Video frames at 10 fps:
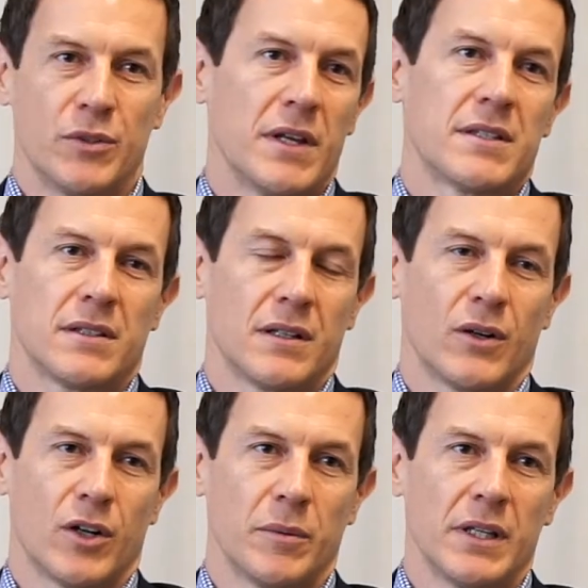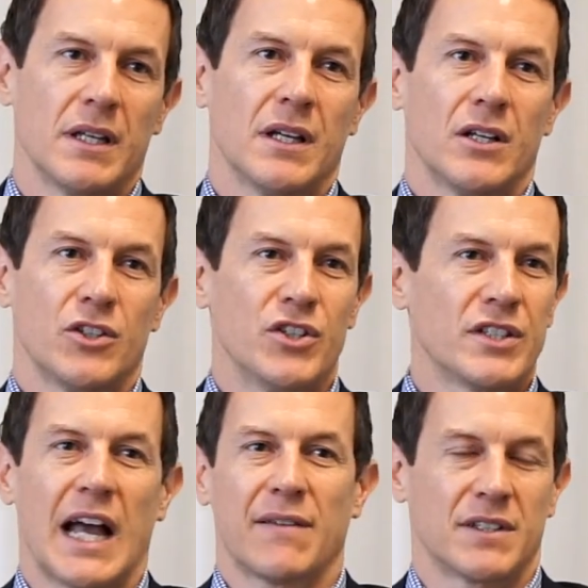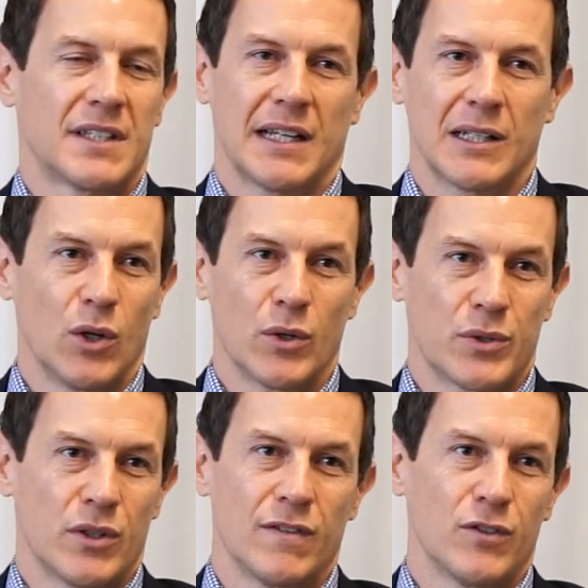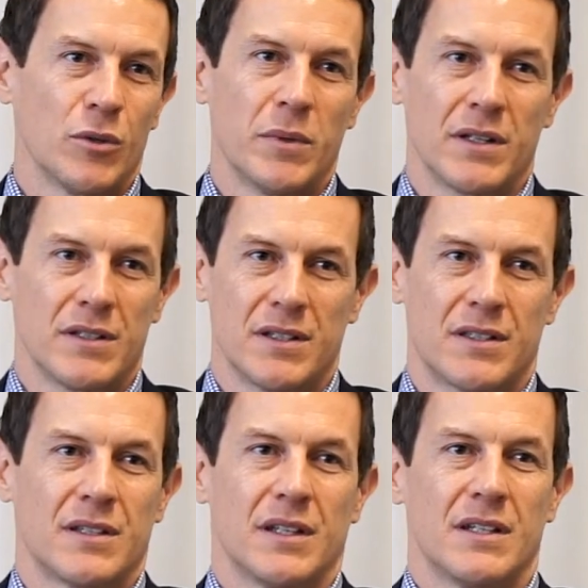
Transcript: domestic economy, you just have to take a long-term view, because it's